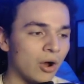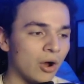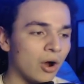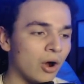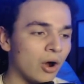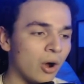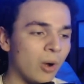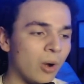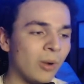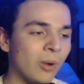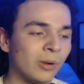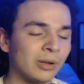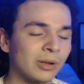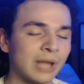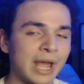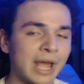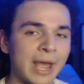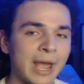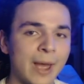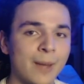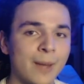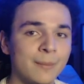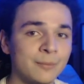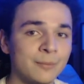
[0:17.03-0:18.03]
all
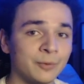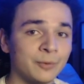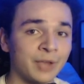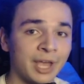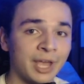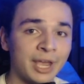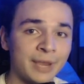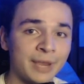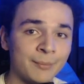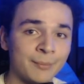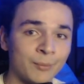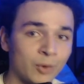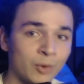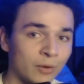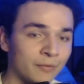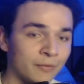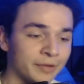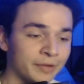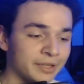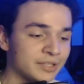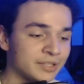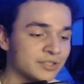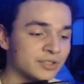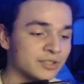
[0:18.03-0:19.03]
MK
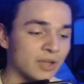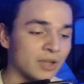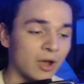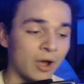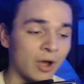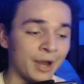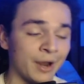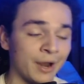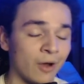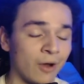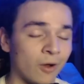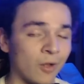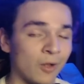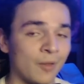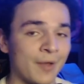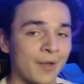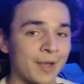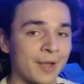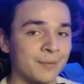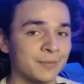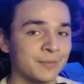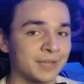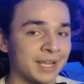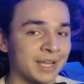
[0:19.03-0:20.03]
movies and all
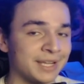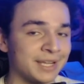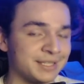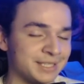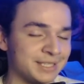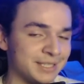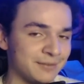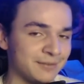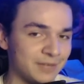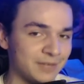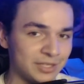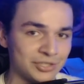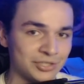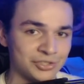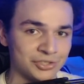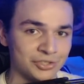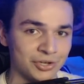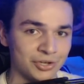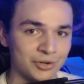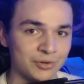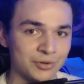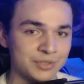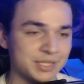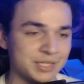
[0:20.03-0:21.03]
MK TV
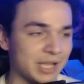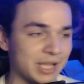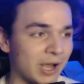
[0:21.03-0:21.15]
shows,